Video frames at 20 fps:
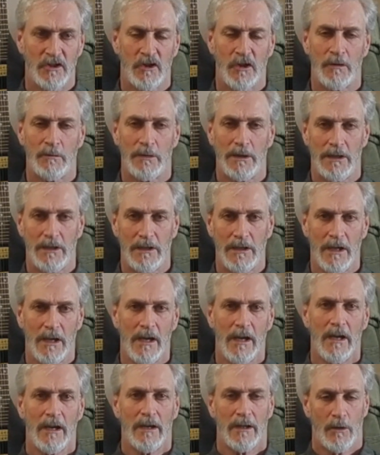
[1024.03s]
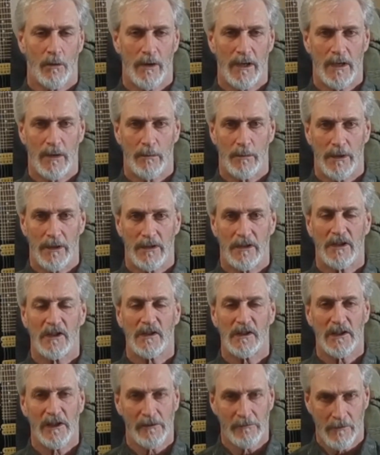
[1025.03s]
should be quite a bit
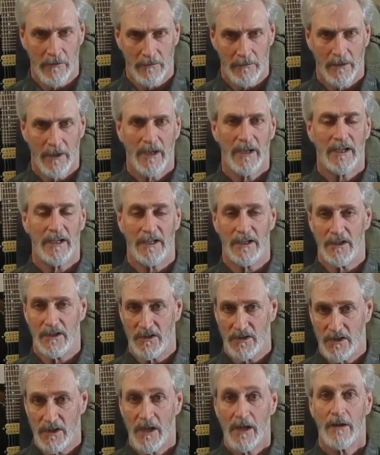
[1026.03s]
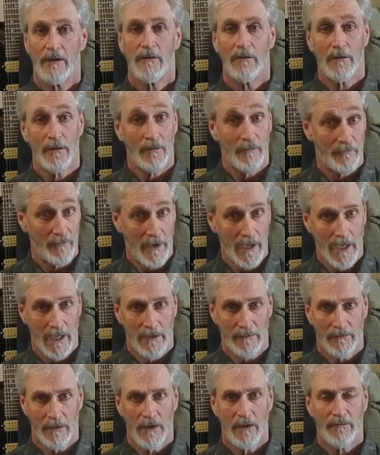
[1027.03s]
clearer in
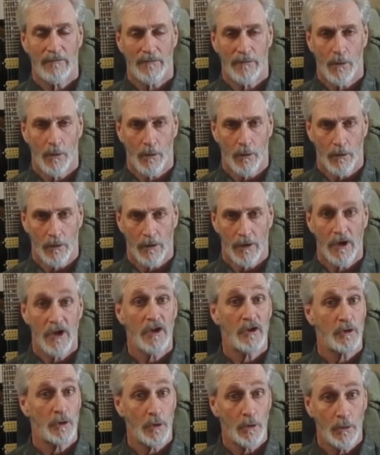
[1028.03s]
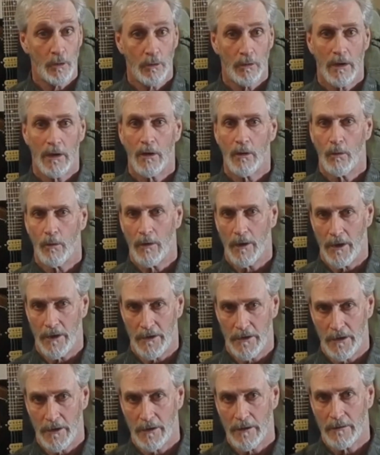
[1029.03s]
5, 4, 2,
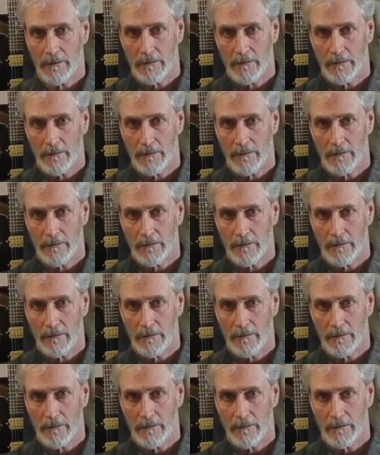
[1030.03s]
1.